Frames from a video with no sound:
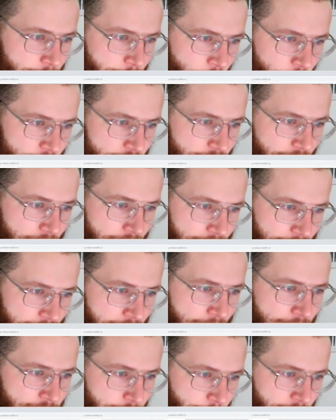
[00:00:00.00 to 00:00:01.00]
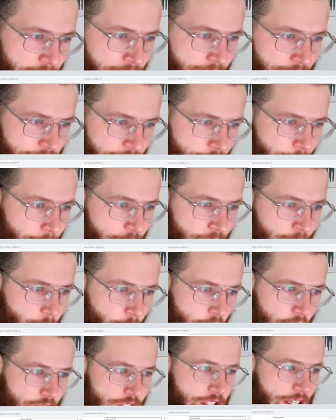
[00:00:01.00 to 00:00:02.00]
would most likely have to be the video we're going
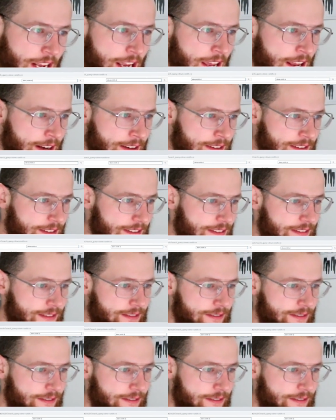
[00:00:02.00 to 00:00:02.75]
to watch. And